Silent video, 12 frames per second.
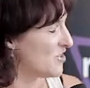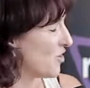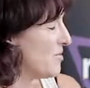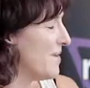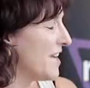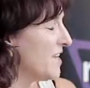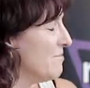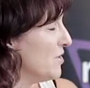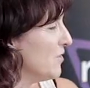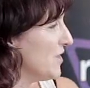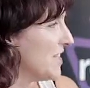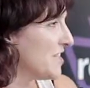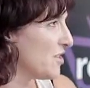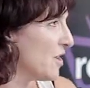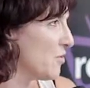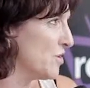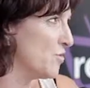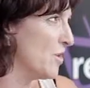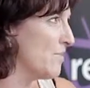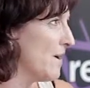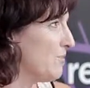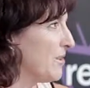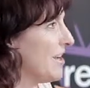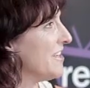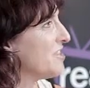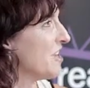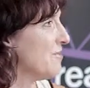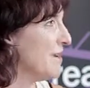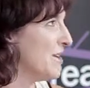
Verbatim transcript: started making movies, so I wouldn't worry about playing time